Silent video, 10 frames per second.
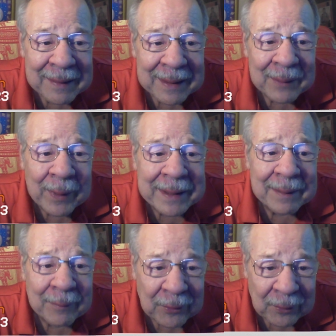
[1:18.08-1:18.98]
In week
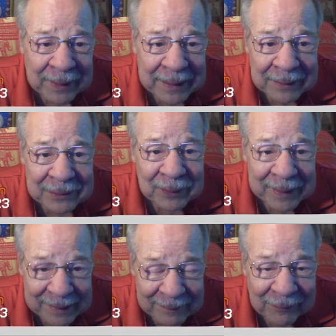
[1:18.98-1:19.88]
number three, this
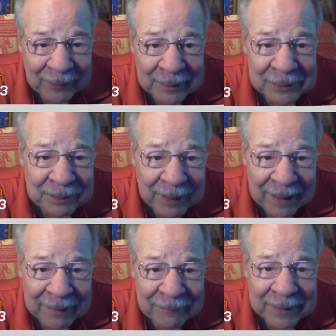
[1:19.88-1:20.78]
week influenced
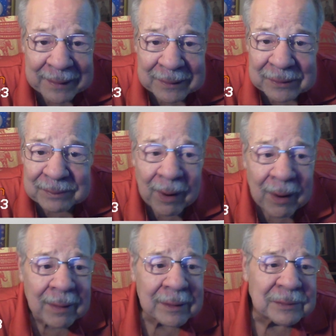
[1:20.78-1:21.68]
by Venus,
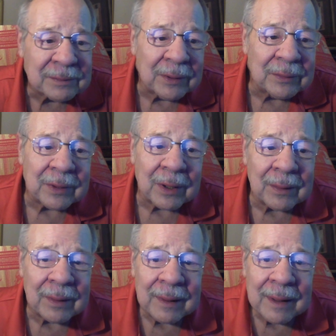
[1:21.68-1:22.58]
Mars,
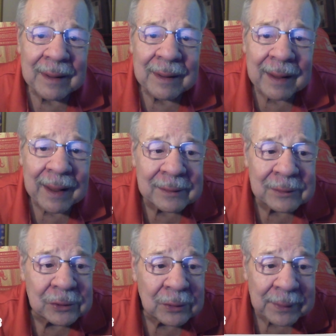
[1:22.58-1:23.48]
Pluto, and
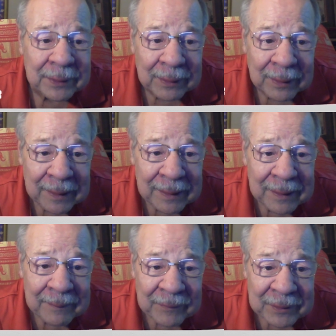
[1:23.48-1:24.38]
Jupiter.
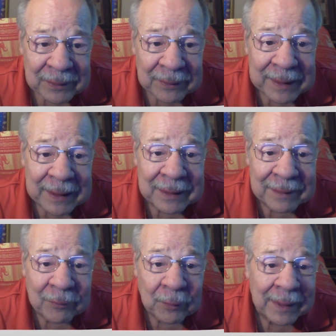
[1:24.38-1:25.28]
So the end
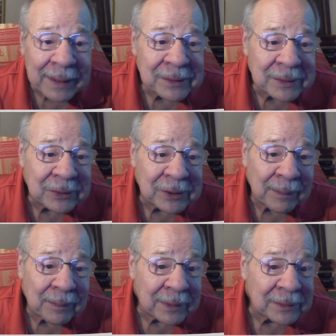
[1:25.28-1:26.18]
of a
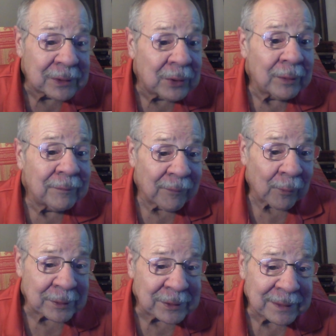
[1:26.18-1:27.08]
relationship is good
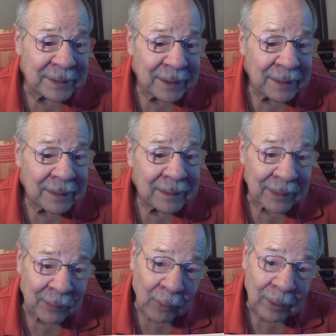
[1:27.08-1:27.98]
fortune
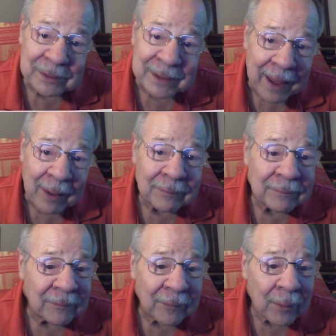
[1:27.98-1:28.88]
that works
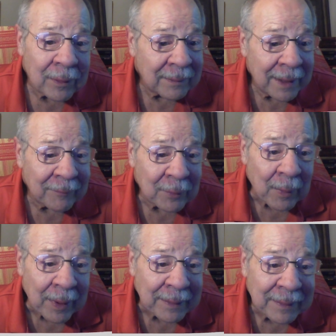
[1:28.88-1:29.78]
out for
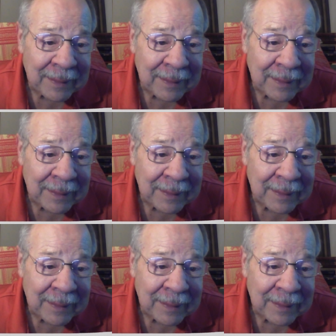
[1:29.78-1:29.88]
everyone.